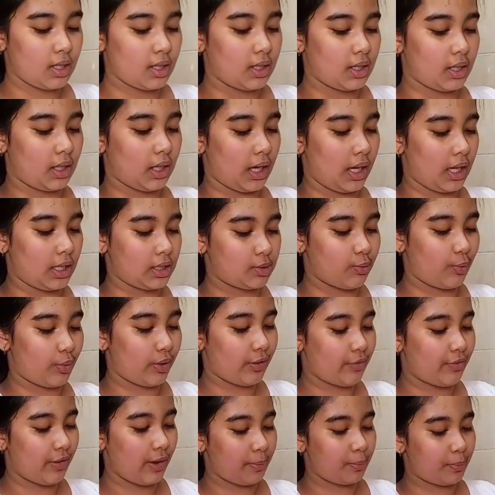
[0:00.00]
Guys, what
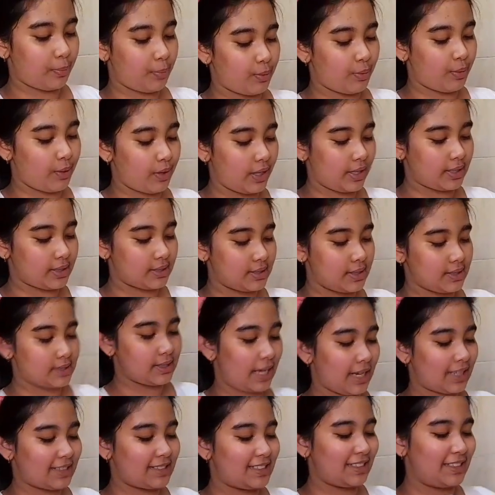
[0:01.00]
if I press this
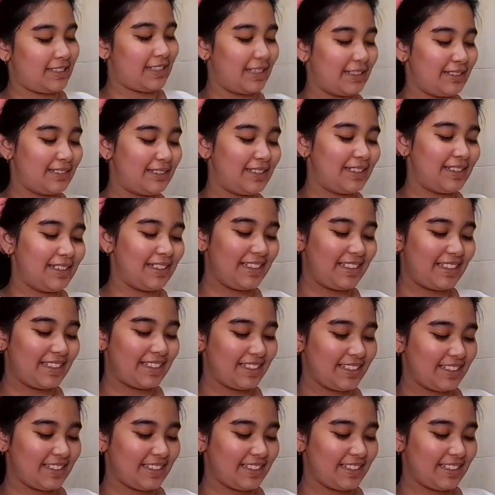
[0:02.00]
accidentally?